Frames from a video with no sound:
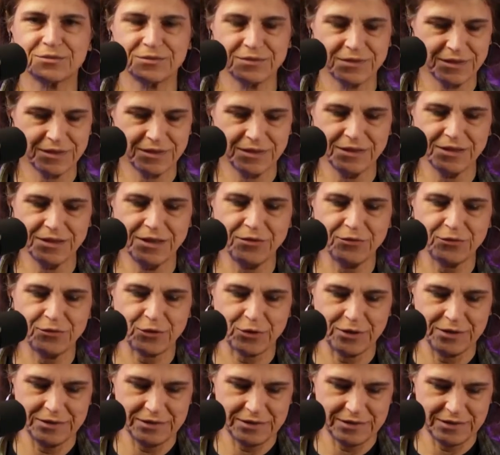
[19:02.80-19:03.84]
of
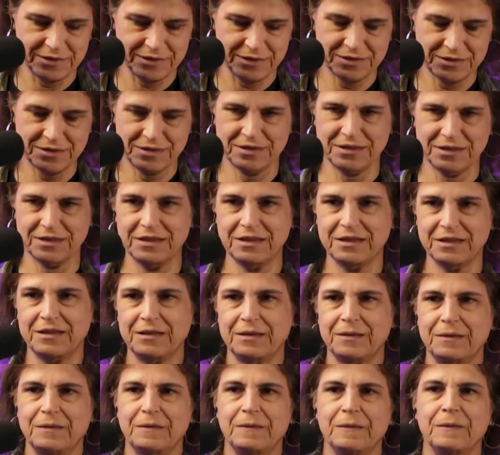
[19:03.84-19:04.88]
differences.
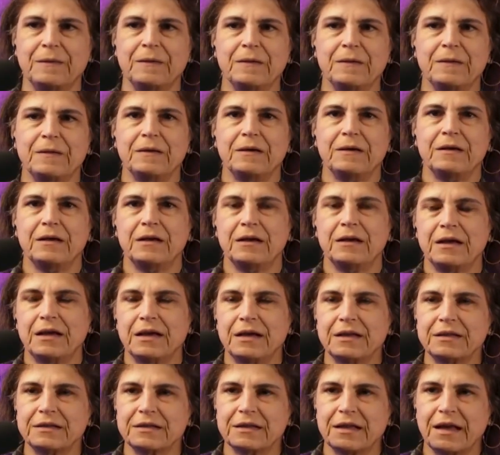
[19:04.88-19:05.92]

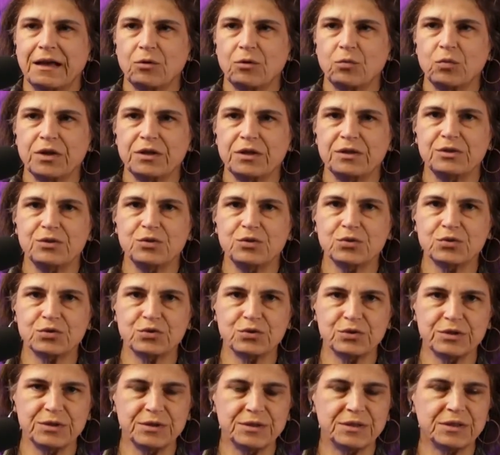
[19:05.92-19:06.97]
And now we'll
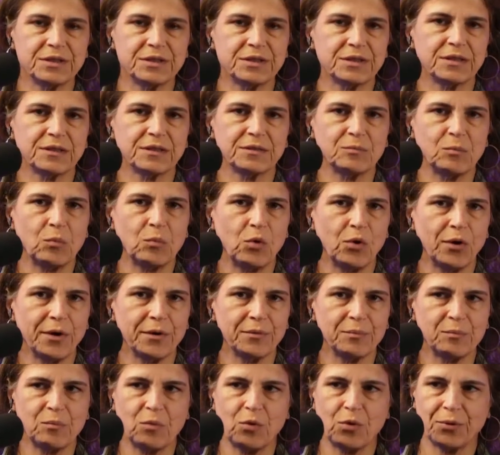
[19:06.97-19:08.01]
use it more
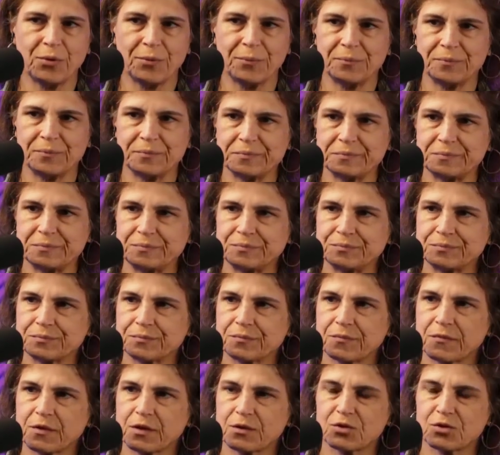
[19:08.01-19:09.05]
and more.
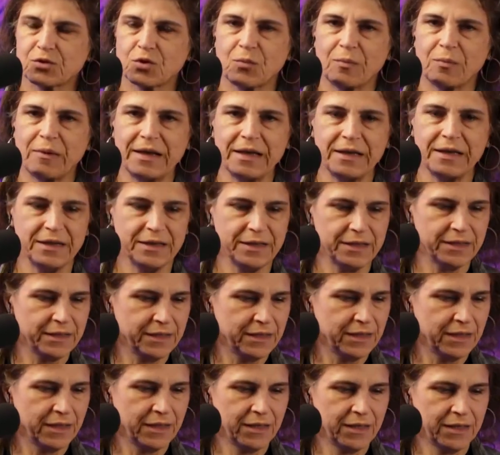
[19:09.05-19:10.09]
So
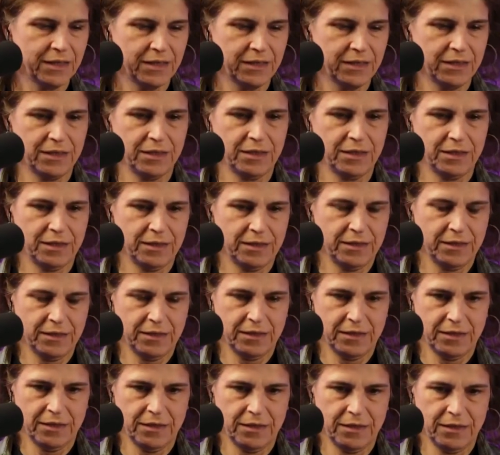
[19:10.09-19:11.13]
my
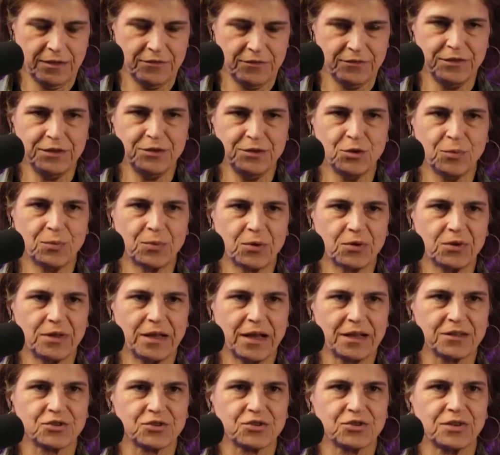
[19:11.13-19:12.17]
video
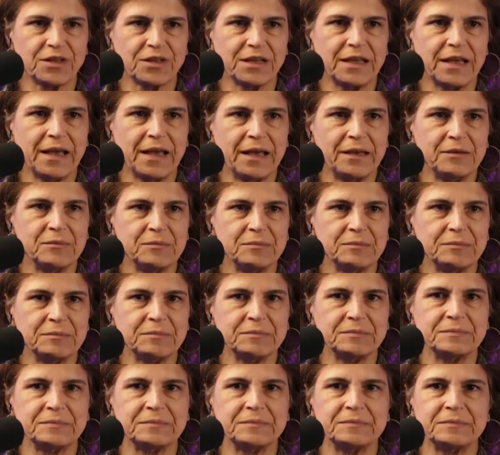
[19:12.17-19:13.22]
production
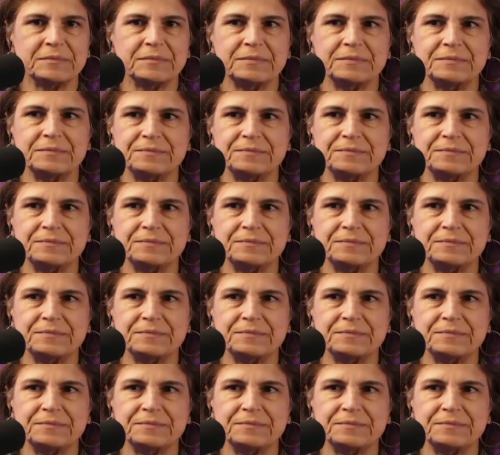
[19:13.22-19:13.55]
game